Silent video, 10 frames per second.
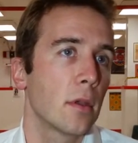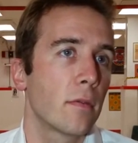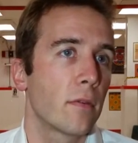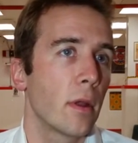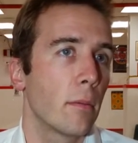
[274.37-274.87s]

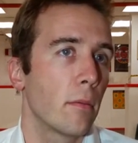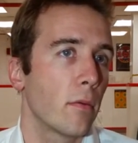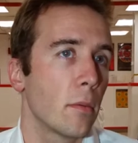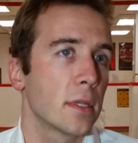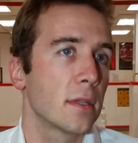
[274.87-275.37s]
So from
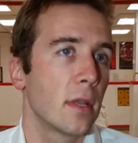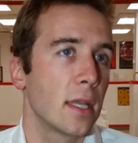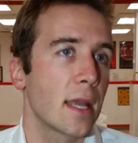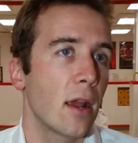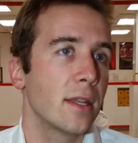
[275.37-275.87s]
almost an
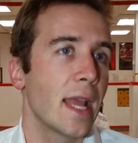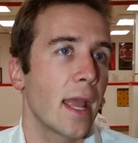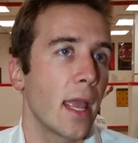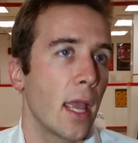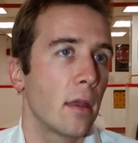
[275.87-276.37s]
entire
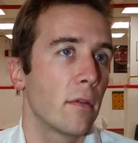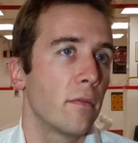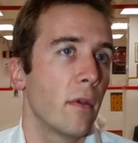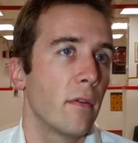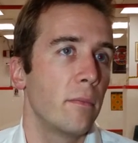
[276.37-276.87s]
decade
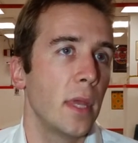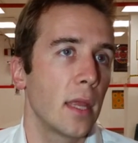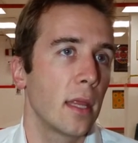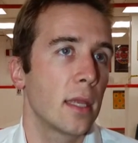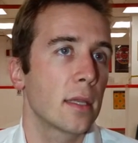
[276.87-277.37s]
of
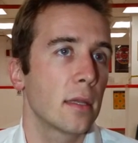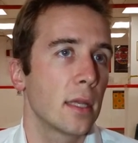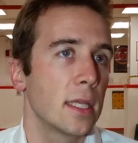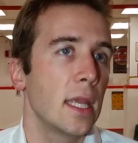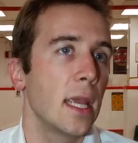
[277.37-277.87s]
being into
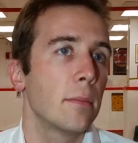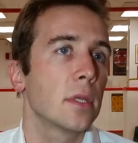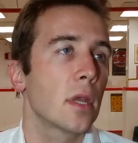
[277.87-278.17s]
the team.